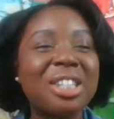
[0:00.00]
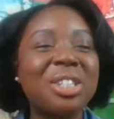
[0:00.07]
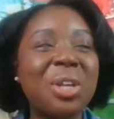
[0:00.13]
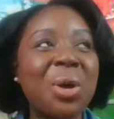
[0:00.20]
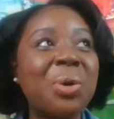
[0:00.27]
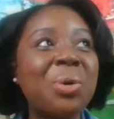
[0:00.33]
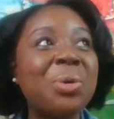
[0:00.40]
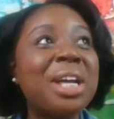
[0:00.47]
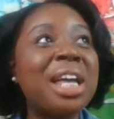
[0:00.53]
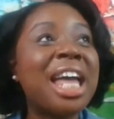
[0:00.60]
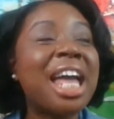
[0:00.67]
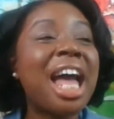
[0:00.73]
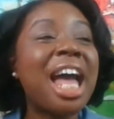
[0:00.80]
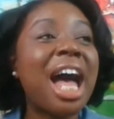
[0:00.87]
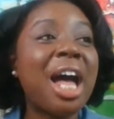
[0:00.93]
So
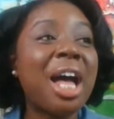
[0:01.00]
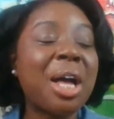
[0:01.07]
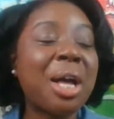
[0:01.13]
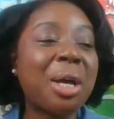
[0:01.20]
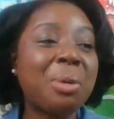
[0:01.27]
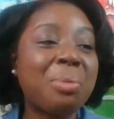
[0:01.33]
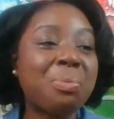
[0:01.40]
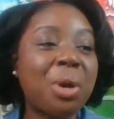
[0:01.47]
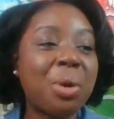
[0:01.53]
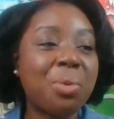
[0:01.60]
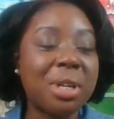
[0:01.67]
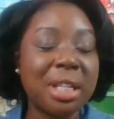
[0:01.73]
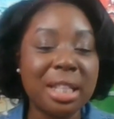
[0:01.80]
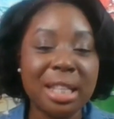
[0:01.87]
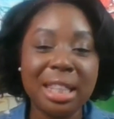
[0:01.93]

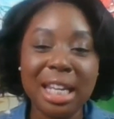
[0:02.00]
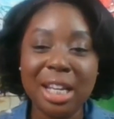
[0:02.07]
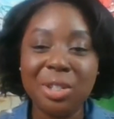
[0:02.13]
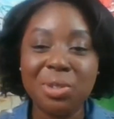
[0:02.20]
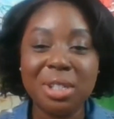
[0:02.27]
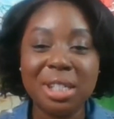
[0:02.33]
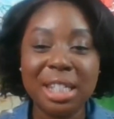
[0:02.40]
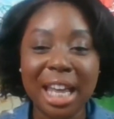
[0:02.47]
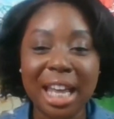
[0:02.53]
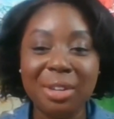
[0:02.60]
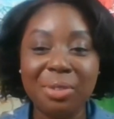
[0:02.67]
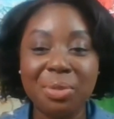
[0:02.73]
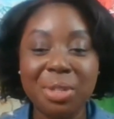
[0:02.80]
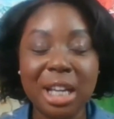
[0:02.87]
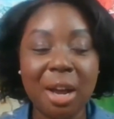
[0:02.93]
one of the things you
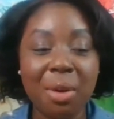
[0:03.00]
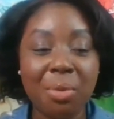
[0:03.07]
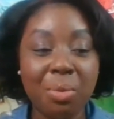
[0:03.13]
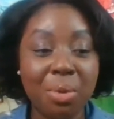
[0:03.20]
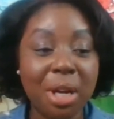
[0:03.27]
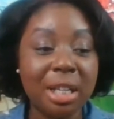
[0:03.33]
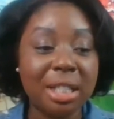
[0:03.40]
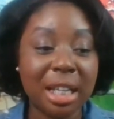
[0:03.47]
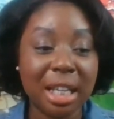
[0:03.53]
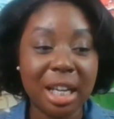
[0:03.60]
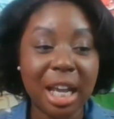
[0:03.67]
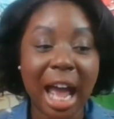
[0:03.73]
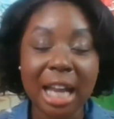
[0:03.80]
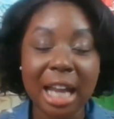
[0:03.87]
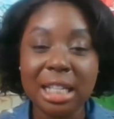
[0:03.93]
said, which I want to
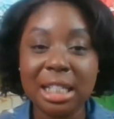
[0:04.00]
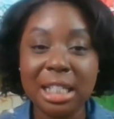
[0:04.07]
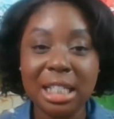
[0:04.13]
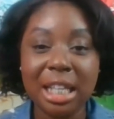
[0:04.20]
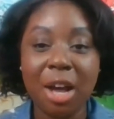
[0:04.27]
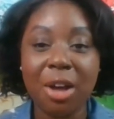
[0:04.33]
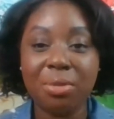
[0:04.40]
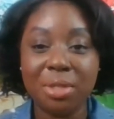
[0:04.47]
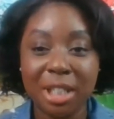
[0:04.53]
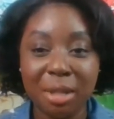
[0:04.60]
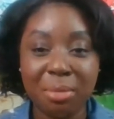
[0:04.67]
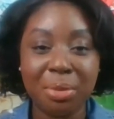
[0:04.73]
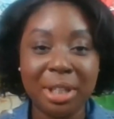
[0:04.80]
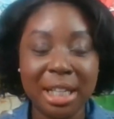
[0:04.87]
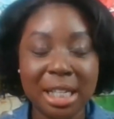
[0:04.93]
kind of delve
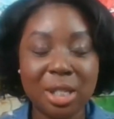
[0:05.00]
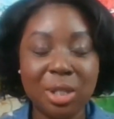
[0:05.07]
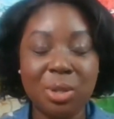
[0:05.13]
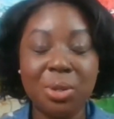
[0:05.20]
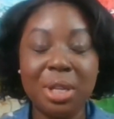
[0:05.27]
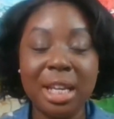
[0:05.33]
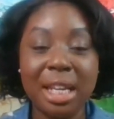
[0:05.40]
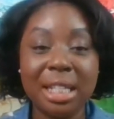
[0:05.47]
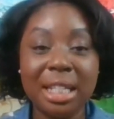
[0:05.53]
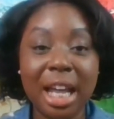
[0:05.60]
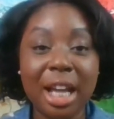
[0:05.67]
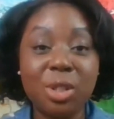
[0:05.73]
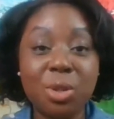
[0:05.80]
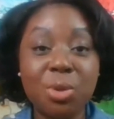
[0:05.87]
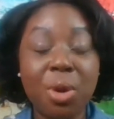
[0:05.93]
deeper into, is
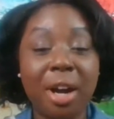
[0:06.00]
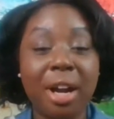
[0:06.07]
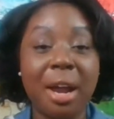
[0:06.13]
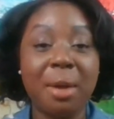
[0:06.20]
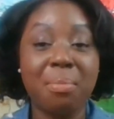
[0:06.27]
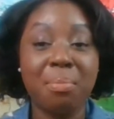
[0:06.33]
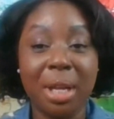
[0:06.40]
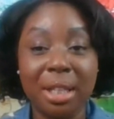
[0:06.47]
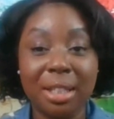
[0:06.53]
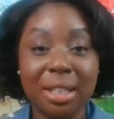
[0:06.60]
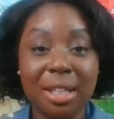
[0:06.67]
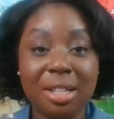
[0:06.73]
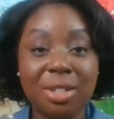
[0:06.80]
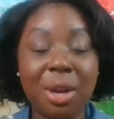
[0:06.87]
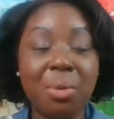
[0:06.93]
that you are a
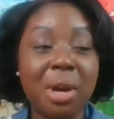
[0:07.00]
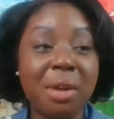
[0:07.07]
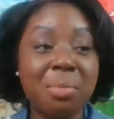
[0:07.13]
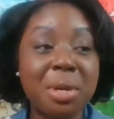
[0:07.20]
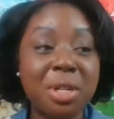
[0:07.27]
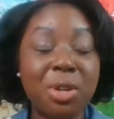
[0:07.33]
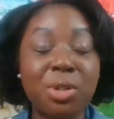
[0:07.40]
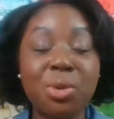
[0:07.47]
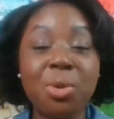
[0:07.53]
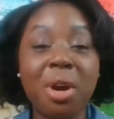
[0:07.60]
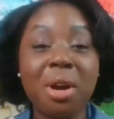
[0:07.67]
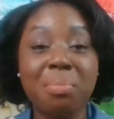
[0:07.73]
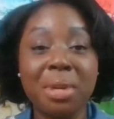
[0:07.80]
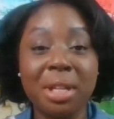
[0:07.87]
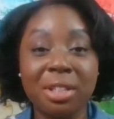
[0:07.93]
mother. So I want everyone to know you are
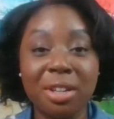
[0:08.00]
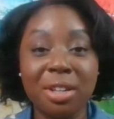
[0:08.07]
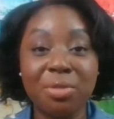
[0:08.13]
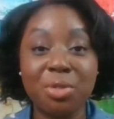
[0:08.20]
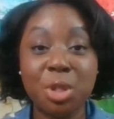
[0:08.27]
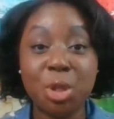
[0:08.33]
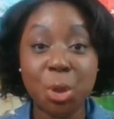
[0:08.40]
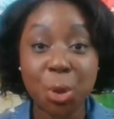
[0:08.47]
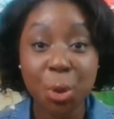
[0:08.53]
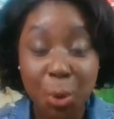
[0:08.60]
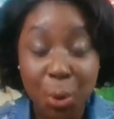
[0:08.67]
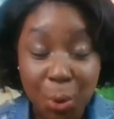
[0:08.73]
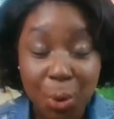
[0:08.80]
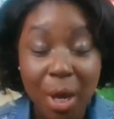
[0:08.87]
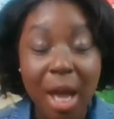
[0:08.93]
a mother of
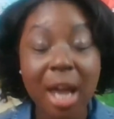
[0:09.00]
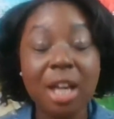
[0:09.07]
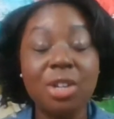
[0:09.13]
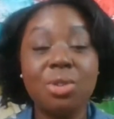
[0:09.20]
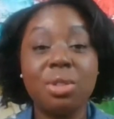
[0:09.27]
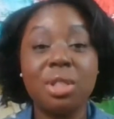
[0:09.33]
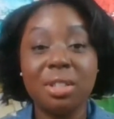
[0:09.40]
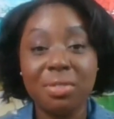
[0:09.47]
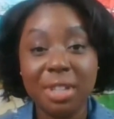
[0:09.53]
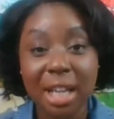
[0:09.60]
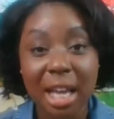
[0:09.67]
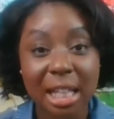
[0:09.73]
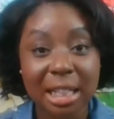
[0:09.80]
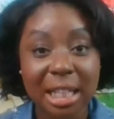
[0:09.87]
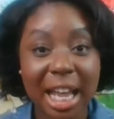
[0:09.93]
two. You live in
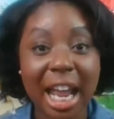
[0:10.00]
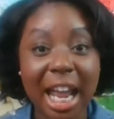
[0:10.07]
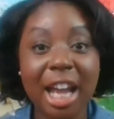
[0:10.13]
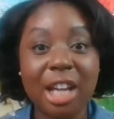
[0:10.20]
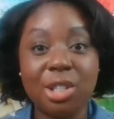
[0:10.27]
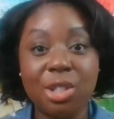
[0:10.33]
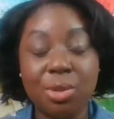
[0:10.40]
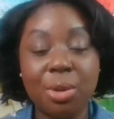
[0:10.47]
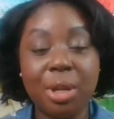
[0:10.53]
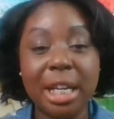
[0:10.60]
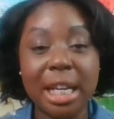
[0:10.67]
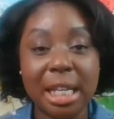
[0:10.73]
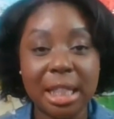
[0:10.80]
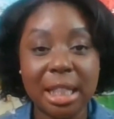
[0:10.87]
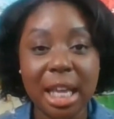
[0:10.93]
LA and you are
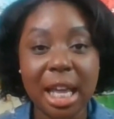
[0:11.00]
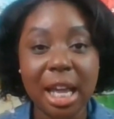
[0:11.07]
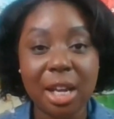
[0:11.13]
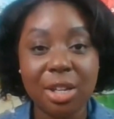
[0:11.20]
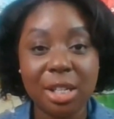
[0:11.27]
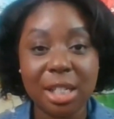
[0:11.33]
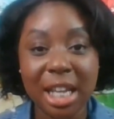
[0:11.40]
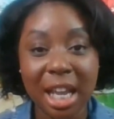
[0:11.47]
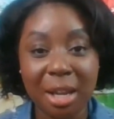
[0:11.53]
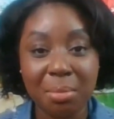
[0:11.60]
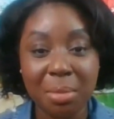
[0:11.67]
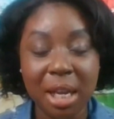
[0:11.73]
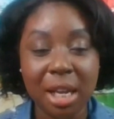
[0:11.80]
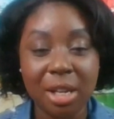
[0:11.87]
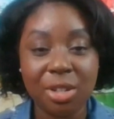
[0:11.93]
in the
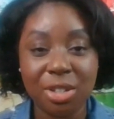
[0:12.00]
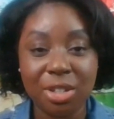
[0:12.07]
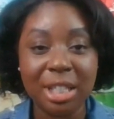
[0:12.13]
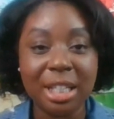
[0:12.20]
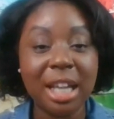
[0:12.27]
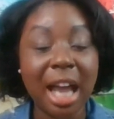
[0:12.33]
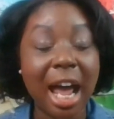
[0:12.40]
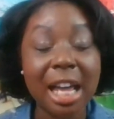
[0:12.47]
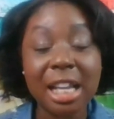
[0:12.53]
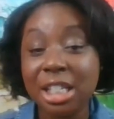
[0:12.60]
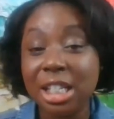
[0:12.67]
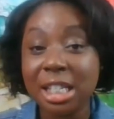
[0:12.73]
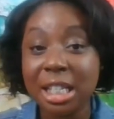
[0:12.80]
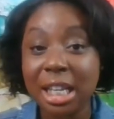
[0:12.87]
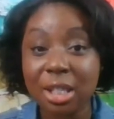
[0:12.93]
entertainment industry, not
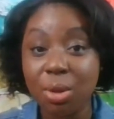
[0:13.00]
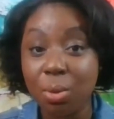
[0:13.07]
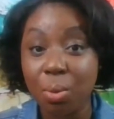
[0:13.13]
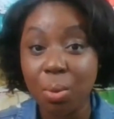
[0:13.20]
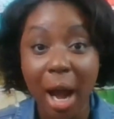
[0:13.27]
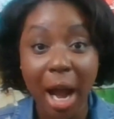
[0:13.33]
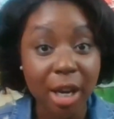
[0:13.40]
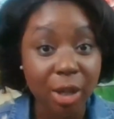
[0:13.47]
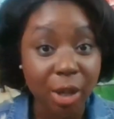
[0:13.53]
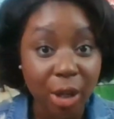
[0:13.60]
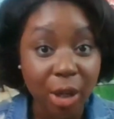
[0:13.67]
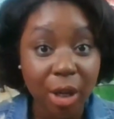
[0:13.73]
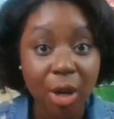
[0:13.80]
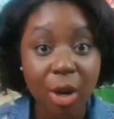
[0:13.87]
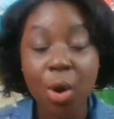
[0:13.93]
just as a
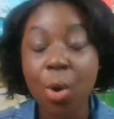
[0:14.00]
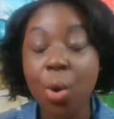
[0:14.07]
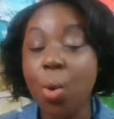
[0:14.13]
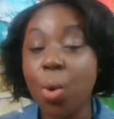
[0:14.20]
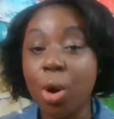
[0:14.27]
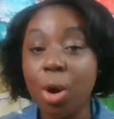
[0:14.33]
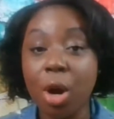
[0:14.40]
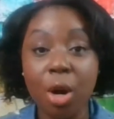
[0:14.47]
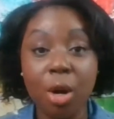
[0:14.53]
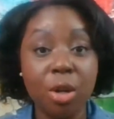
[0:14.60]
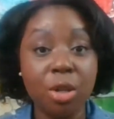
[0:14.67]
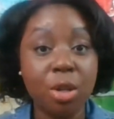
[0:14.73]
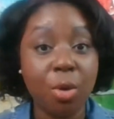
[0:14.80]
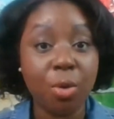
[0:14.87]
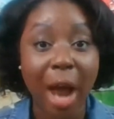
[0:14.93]
writer
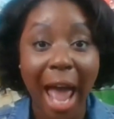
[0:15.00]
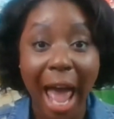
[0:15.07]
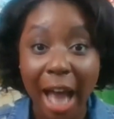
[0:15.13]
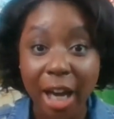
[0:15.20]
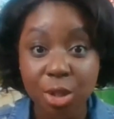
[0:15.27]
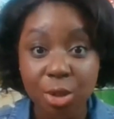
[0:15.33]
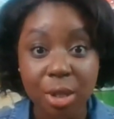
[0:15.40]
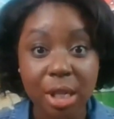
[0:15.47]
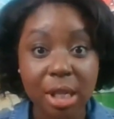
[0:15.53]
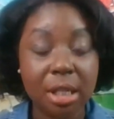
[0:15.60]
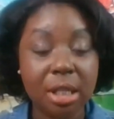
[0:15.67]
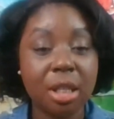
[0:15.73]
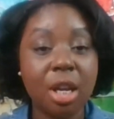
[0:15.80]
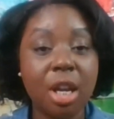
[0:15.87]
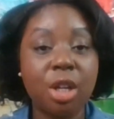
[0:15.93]
or
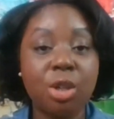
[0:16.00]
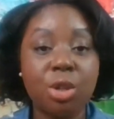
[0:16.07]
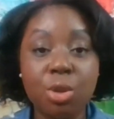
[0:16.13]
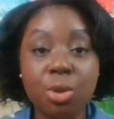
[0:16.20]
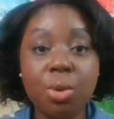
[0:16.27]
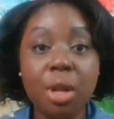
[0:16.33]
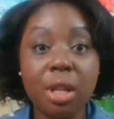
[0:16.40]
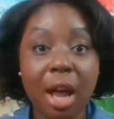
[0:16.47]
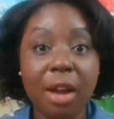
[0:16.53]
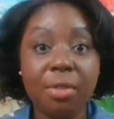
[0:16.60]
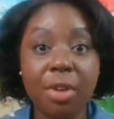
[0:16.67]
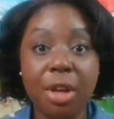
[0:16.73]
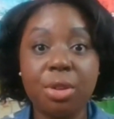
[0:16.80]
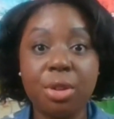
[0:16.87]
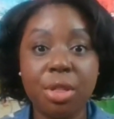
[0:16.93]
actress. You do a lot of
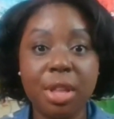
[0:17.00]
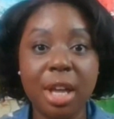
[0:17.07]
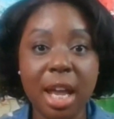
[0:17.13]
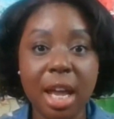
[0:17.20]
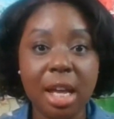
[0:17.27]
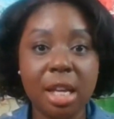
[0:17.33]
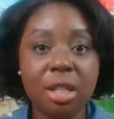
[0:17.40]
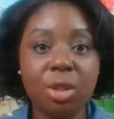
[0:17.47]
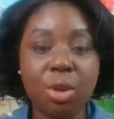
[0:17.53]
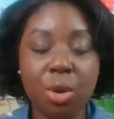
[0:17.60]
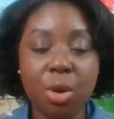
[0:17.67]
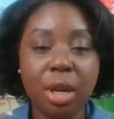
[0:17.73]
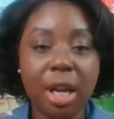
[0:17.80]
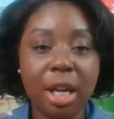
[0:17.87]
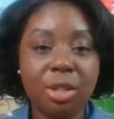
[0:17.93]
other things. So
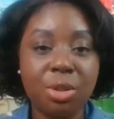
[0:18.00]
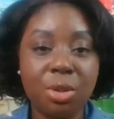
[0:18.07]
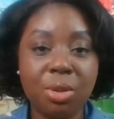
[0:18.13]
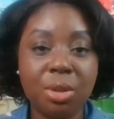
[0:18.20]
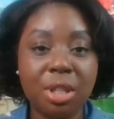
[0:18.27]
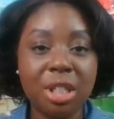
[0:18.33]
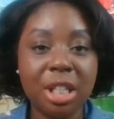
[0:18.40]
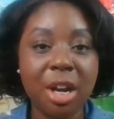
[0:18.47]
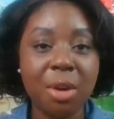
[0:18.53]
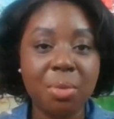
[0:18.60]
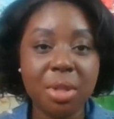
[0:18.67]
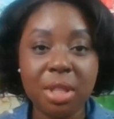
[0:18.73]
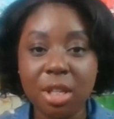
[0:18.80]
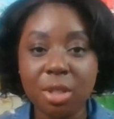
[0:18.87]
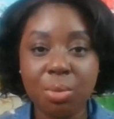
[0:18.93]
can you share
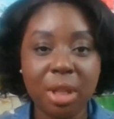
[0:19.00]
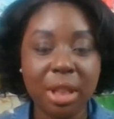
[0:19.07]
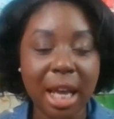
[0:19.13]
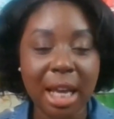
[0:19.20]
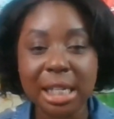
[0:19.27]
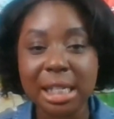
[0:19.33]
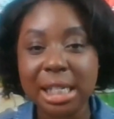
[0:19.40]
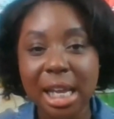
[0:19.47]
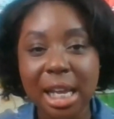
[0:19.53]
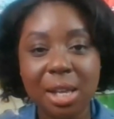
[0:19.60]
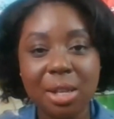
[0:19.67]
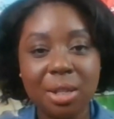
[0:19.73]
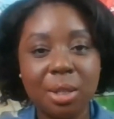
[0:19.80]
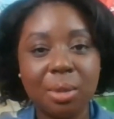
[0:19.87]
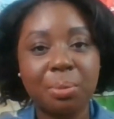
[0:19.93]
with us what that
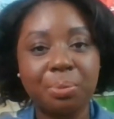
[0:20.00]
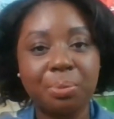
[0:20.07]
entails?